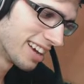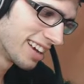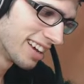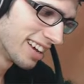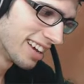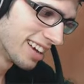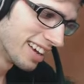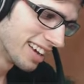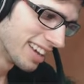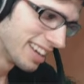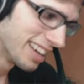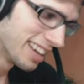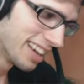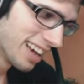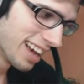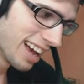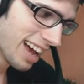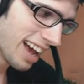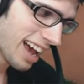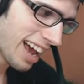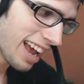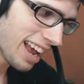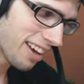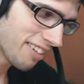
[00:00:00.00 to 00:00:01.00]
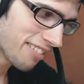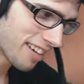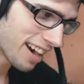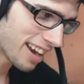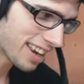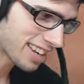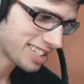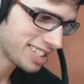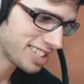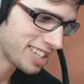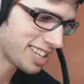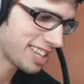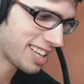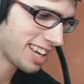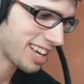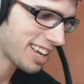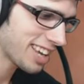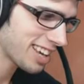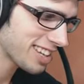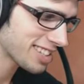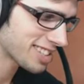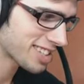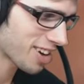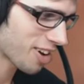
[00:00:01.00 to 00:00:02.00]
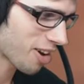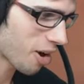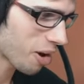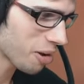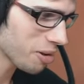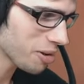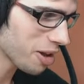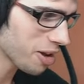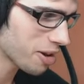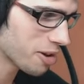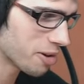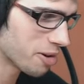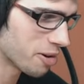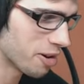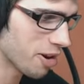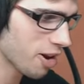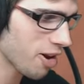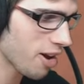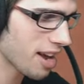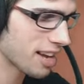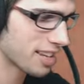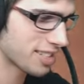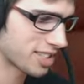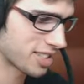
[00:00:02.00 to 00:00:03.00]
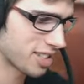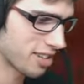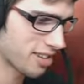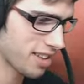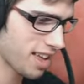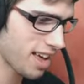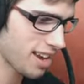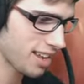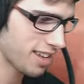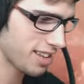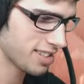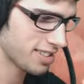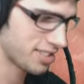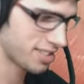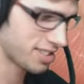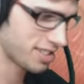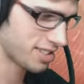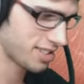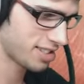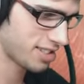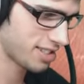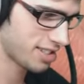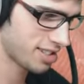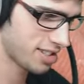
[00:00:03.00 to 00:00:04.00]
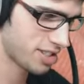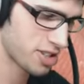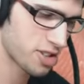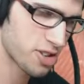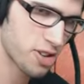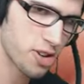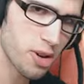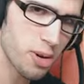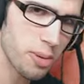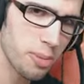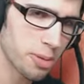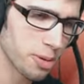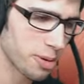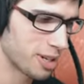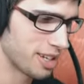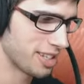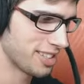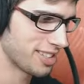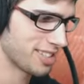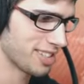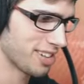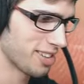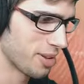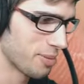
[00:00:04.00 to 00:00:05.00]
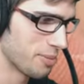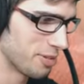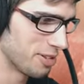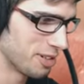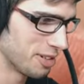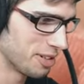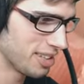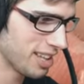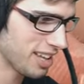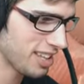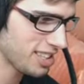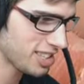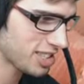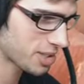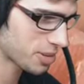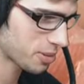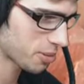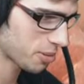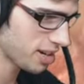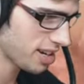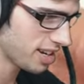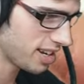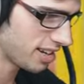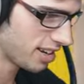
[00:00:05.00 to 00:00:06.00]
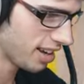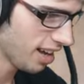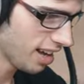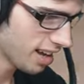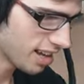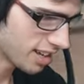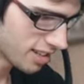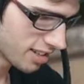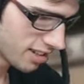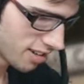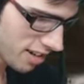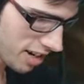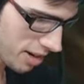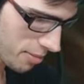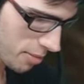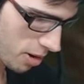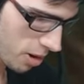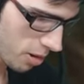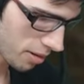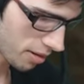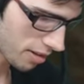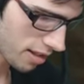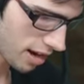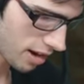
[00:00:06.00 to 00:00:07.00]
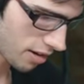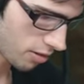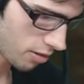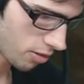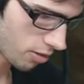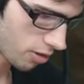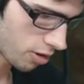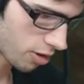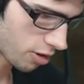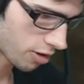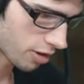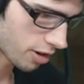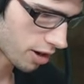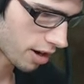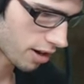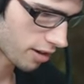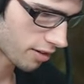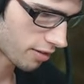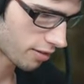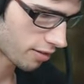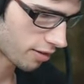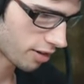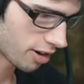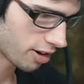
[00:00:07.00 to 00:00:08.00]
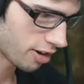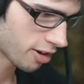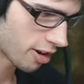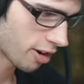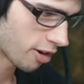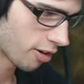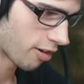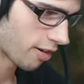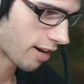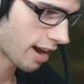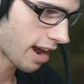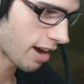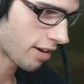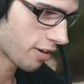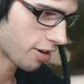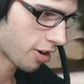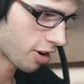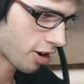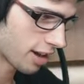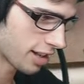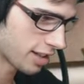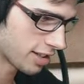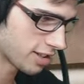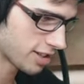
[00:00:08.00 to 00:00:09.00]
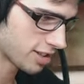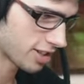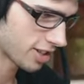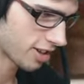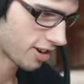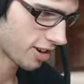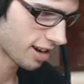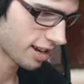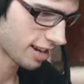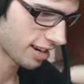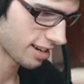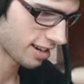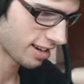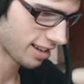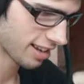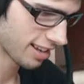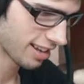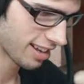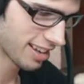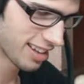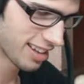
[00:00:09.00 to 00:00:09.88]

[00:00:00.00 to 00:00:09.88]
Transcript: a Regigigas Holo. Nice. So that is two points on the board. That's sweet. Look at him holding that root, root uh, Route 9 sign